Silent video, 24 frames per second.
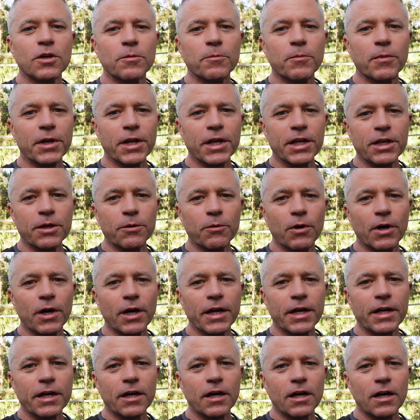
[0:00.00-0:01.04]
But
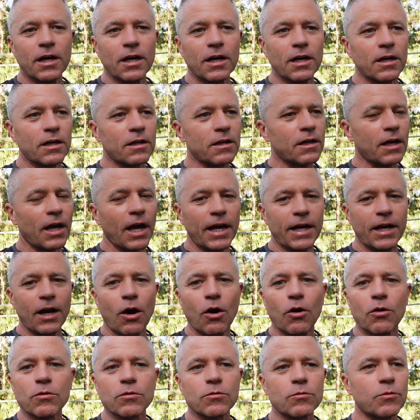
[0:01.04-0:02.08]
anyway, hang on.